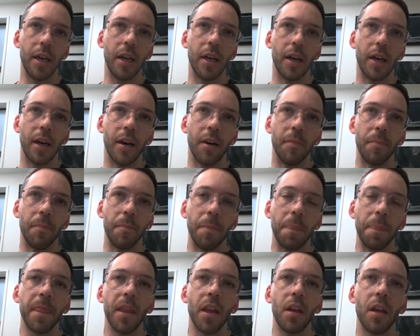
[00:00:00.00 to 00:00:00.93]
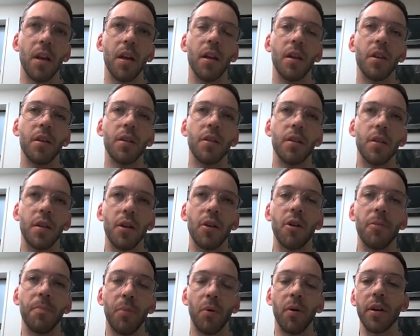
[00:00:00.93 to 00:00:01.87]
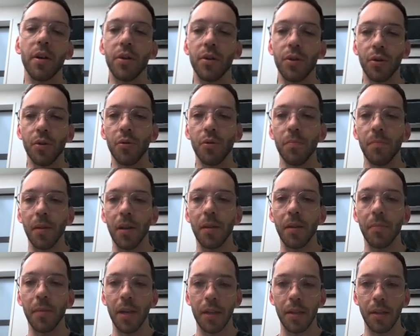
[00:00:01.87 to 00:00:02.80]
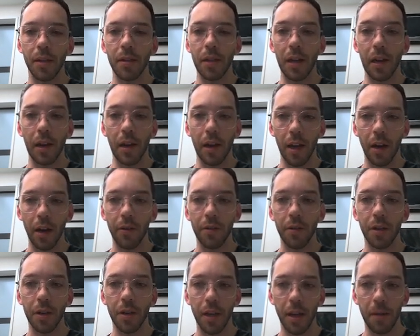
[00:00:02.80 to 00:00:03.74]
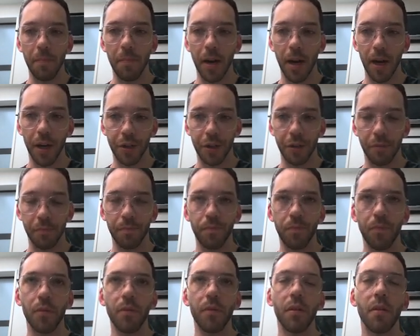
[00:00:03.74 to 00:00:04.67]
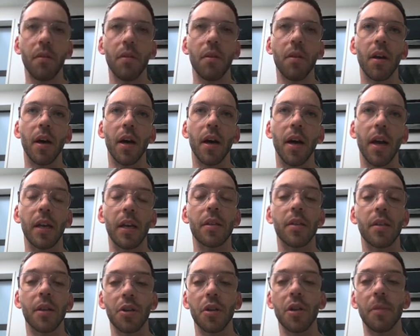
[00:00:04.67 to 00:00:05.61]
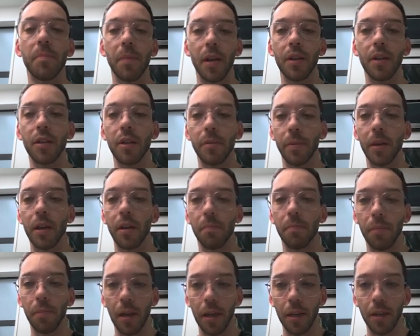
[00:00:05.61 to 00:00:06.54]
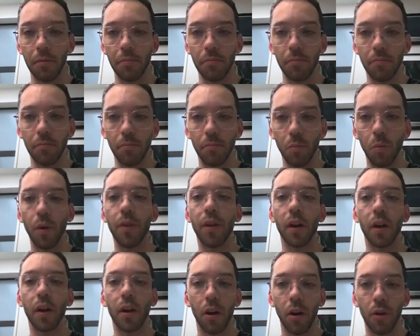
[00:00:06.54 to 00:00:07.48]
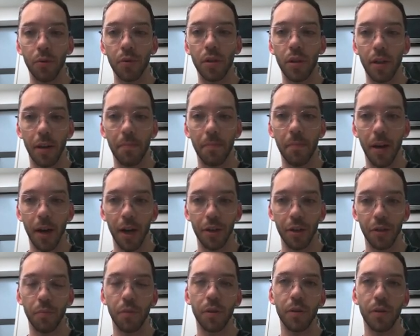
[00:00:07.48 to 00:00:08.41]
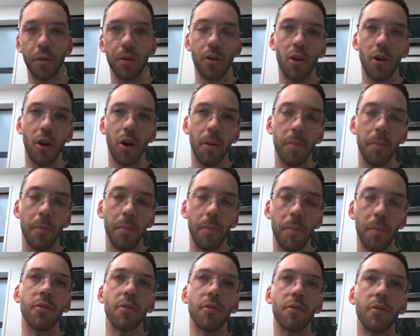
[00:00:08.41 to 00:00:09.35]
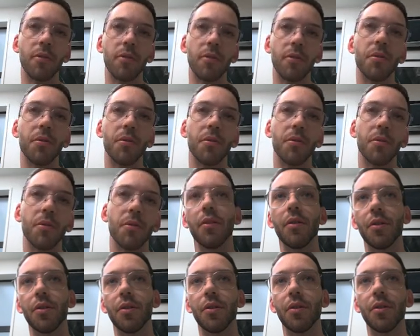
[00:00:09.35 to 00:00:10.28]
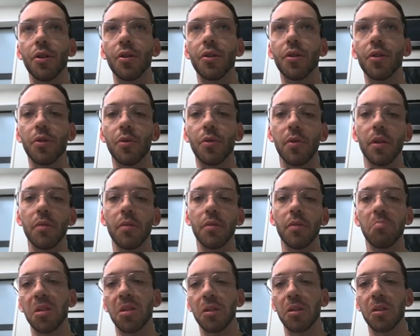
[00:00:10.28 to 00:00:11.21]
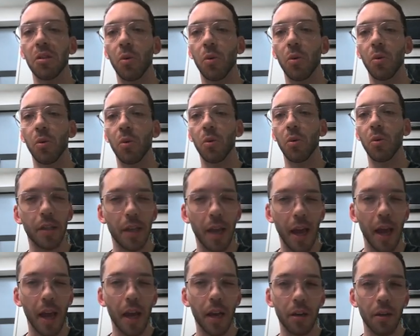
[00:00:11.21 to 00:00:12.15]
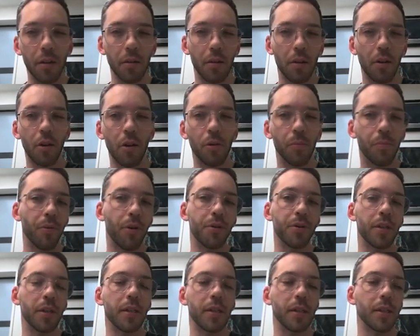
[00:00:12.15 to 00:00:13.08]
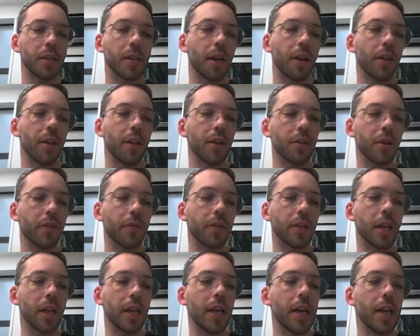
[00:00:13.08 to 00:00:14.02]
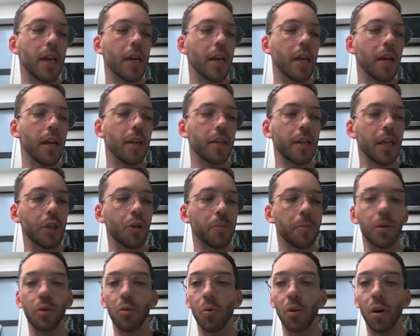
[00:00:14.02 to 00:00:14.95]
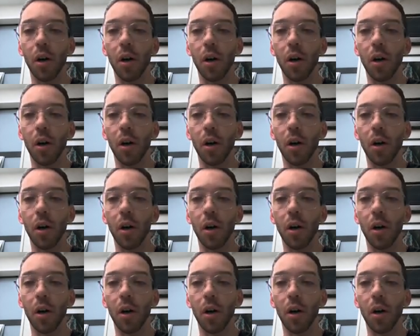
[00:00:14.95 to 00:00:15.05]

0.2 millimeters clear at the deep margin. Excision appears to be complete with a close deep margin, was the comment in the report. The surgeon saw it, didn't quite understand the whole processing side of things, obviously. Said to him, it's all